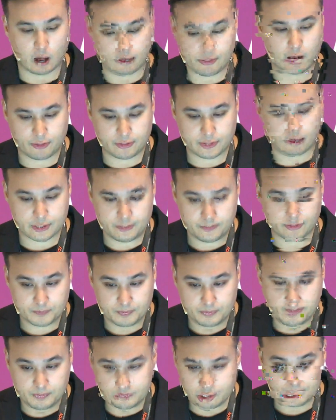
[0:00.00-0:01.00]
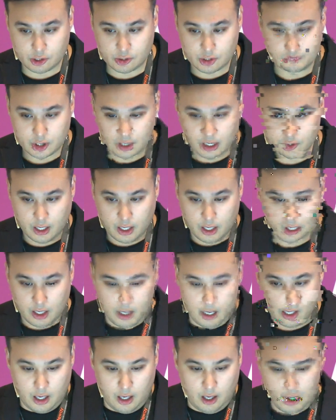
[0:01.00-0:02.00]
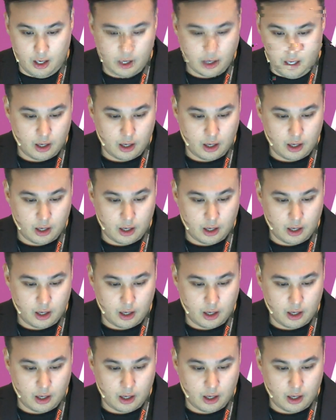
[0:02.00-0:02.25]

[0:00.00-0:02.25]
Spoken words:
which you would need to generate. Um,